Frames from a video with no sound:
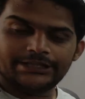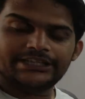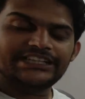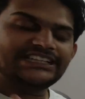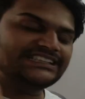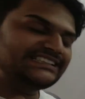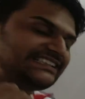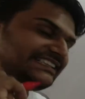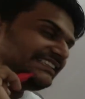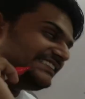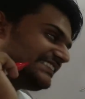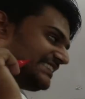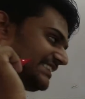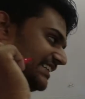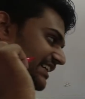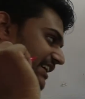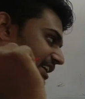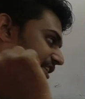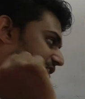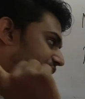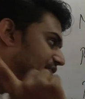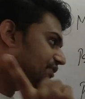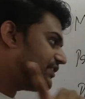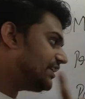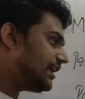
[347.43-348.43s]
It is
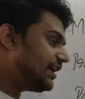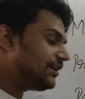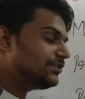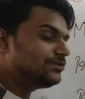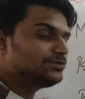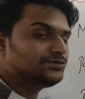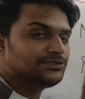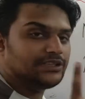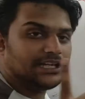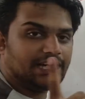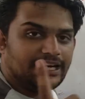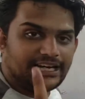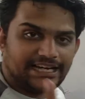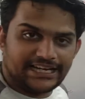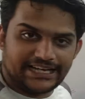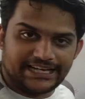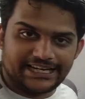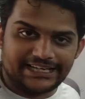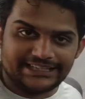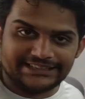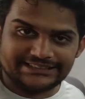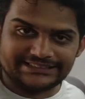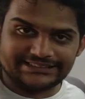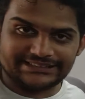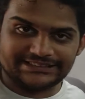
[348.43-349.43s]
known
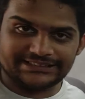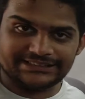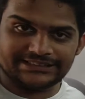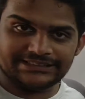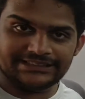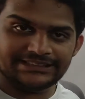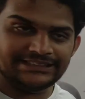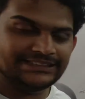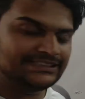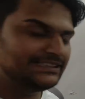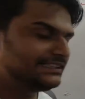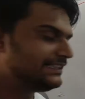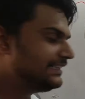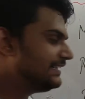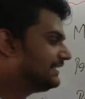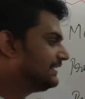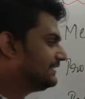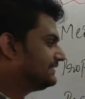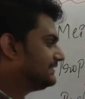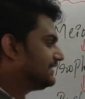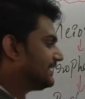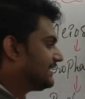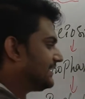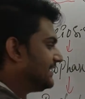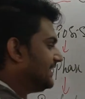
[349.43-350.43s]
as
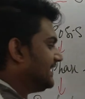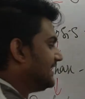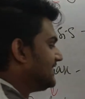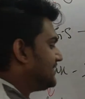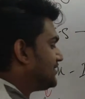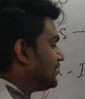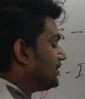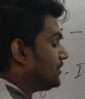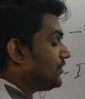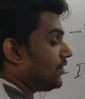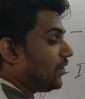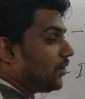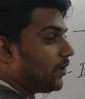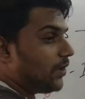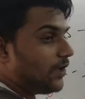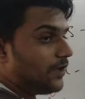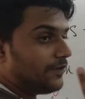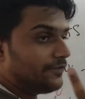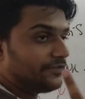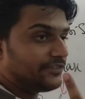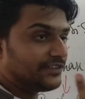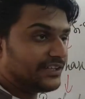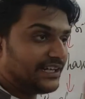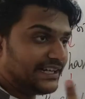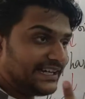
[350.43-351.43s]
the region
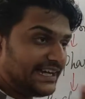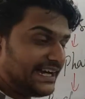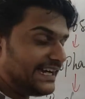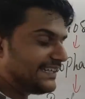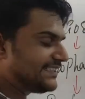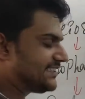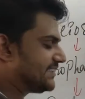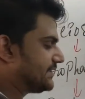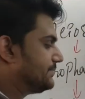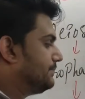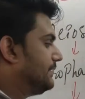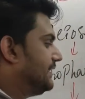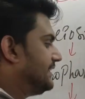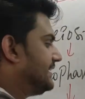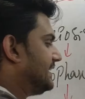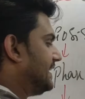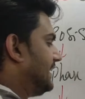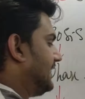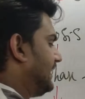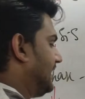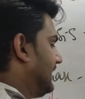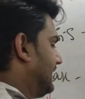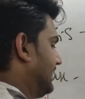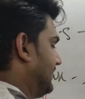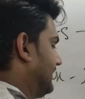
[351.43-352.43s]
of
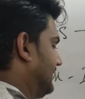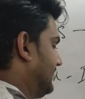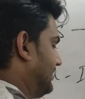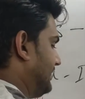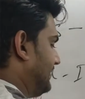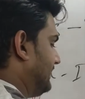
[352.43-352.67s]
chiasmata.